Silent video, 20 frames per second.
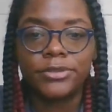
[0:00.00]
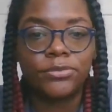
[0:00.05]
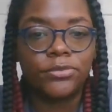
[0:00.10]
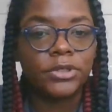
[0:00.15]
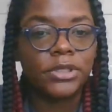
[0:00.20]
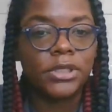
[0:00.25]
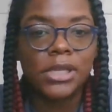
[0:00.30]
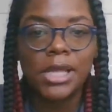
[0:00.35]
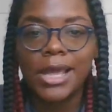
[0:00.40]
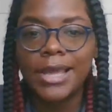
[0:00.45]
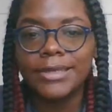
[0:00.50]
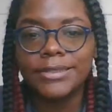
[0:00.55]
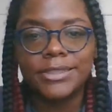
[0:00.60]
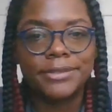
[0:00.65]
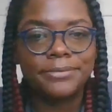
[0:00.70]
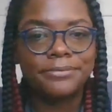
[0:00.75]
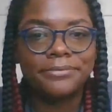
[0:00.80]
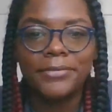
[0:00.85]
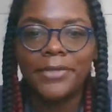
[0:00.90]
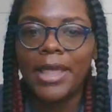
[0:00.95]

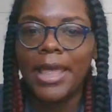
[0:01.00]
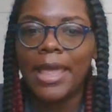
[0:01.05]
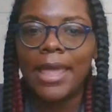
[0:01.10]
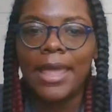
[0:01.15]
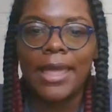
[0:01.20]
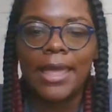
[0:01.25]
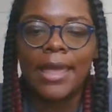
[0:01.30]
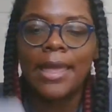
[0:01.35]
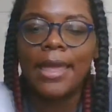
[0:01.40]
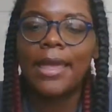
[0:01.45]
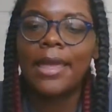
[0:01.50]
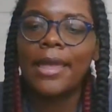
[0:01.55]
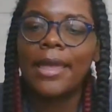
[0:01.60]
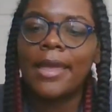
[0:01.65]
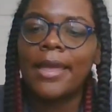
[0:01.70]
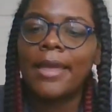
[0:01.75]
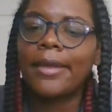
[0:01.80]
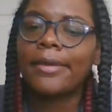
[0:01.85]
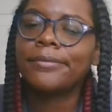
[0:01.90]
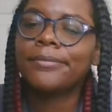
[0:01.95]
Realizing,
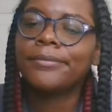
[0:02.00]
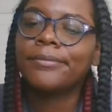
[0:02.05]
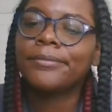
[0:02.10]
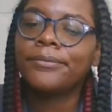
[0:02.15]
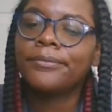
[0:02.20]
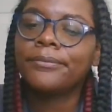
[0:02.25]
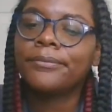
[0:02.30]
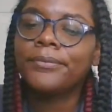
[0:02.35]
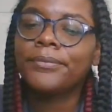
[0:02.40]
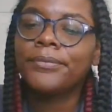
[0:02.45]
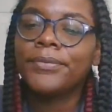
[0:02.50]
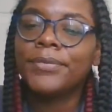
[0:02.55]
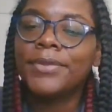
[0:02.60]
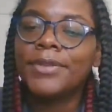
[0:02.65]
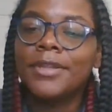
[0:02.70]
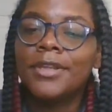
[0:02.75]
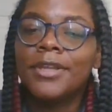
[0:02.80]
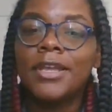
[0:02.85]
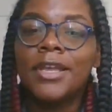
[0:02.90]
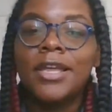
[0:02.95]
uh-uh.
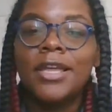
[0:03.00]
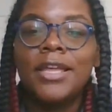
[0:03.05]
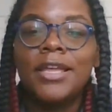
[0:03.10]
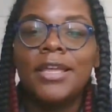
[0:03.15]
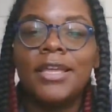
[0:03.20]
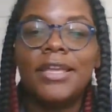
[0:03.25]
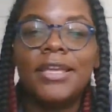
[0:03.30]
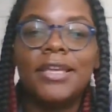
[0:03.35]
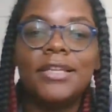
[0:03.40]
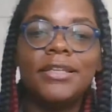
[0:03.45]
It